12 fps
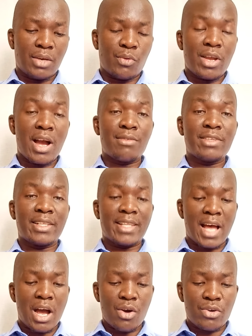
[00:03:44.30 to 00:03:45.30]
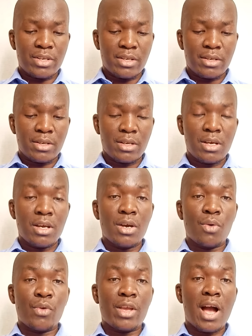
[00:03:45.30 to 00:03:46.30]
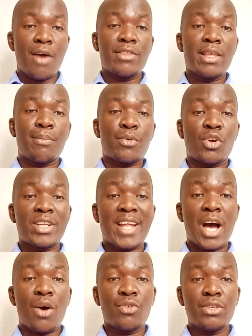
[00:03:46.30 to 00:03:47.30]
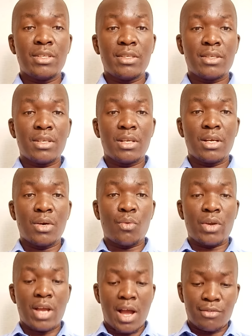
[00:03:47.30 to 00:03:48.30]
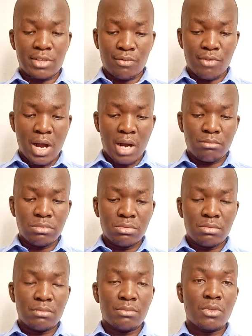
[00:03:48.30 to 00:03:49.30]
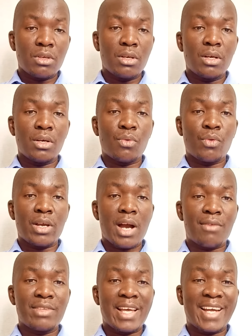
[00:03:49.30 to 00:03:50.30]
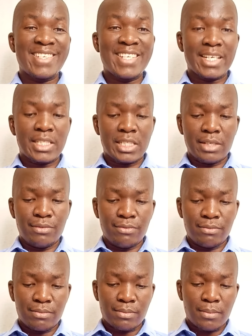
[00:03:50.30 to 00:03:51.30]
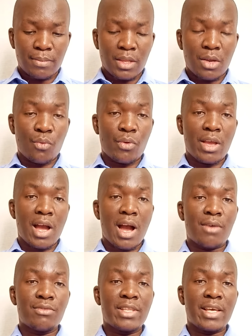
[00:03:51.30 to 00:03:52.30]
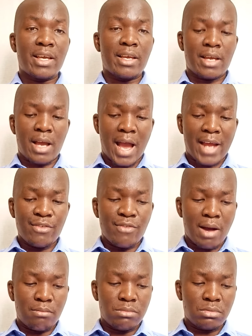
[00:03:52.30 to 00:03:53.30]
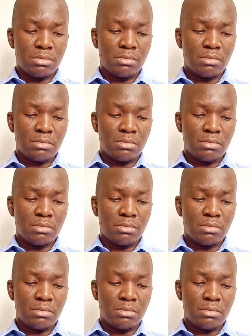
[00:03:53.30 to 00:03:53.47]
we have the noun, we have the pronoun, we have the verb, we have the adjective, we have the adverb,